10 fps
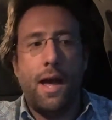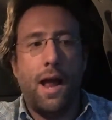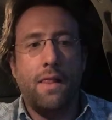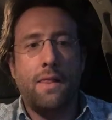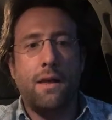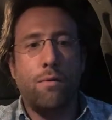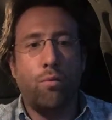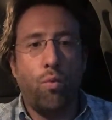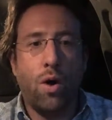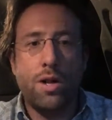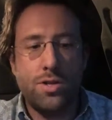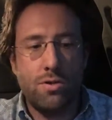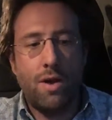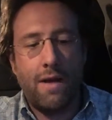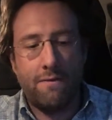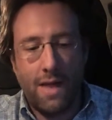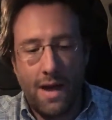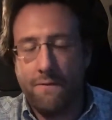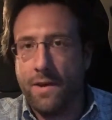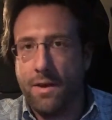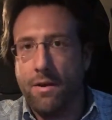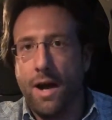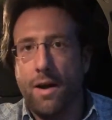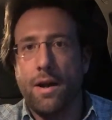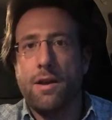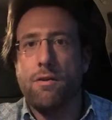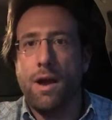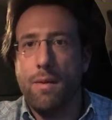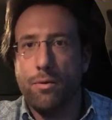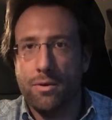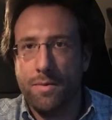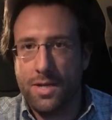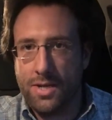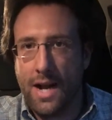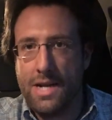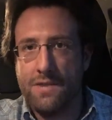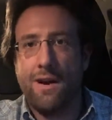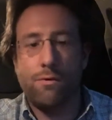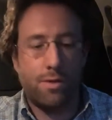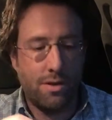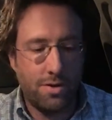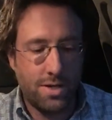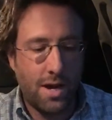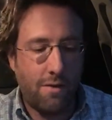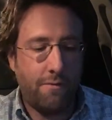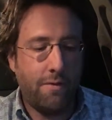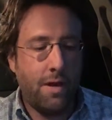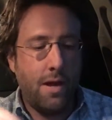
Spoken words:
And that once you have that figured out and you're able to be satisfied with yourself